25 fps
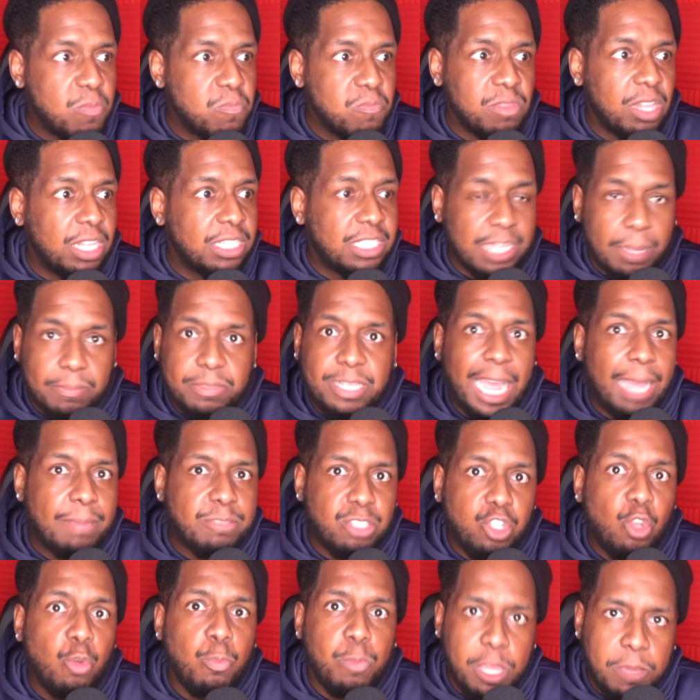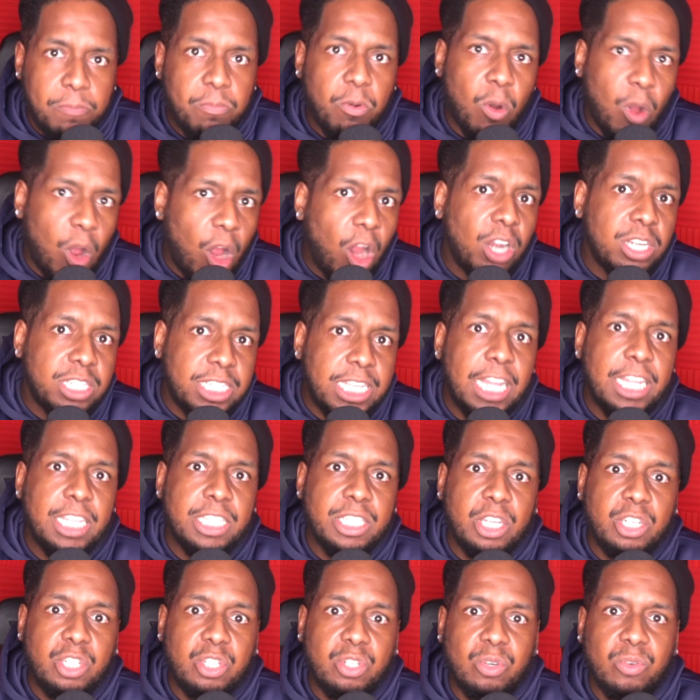Sometimes two people are telling
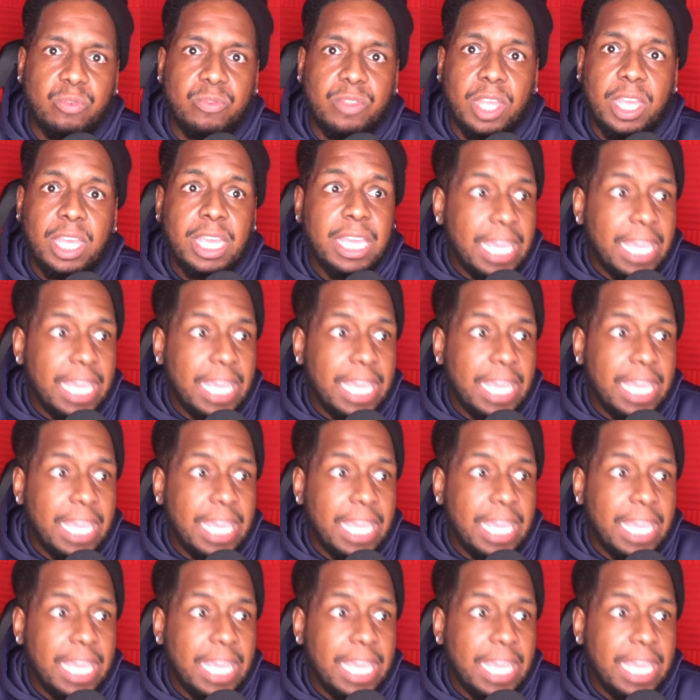the truth.